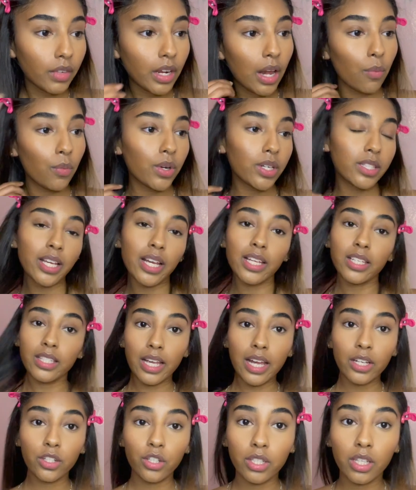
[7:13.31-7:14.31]
And once I
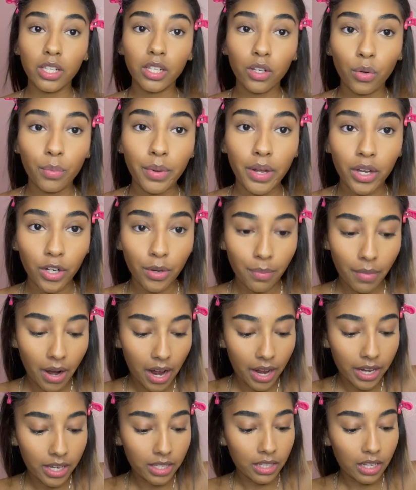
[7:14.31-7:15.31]
set just a little bit under my
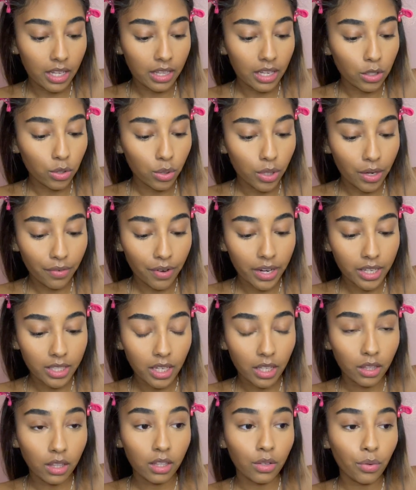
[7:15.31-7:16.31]
eyes, then that's whenever I
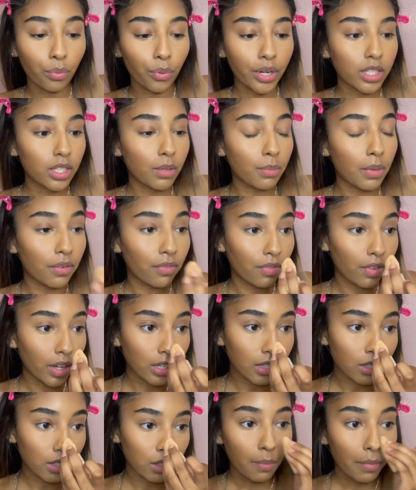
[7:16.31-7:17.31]
set the rest of my
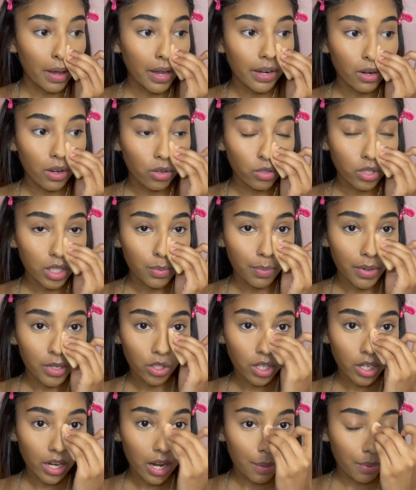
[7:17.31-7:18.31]
face. My nose
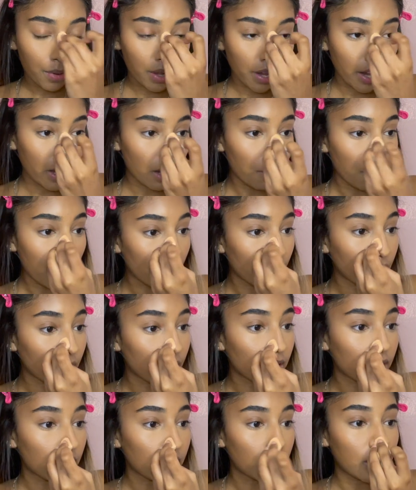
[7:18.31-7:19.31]
especially, I put hella powder
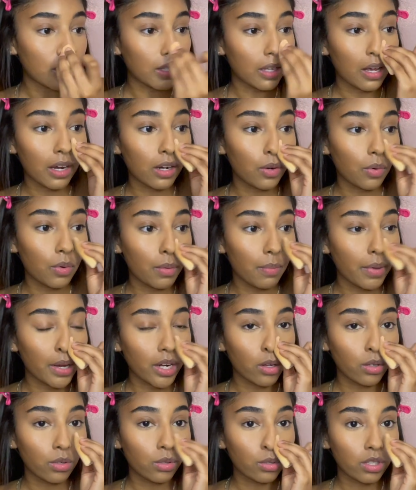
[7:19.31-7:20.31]
because I don't want my
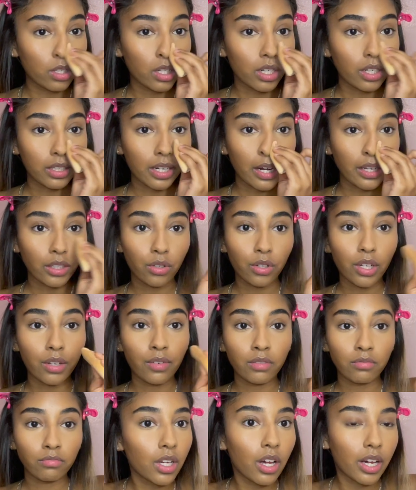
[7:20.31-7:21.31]
nose to look like you
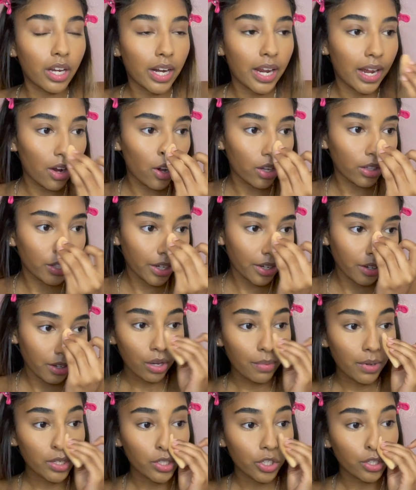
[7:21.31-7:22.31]
can cook an egg on there.
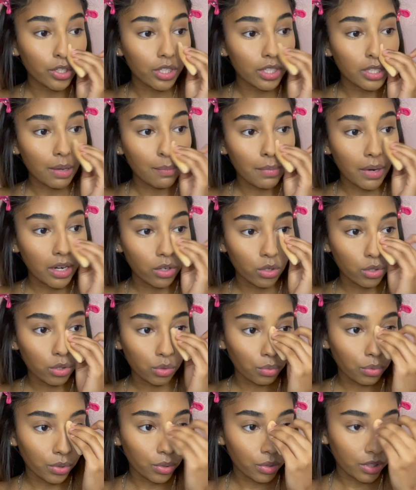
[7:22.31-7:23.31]
I make sure to set my nose
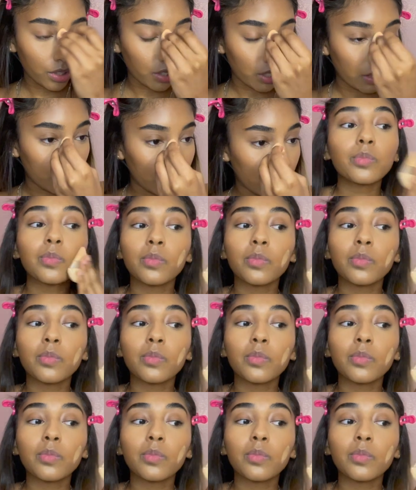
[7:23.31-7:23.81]
real good.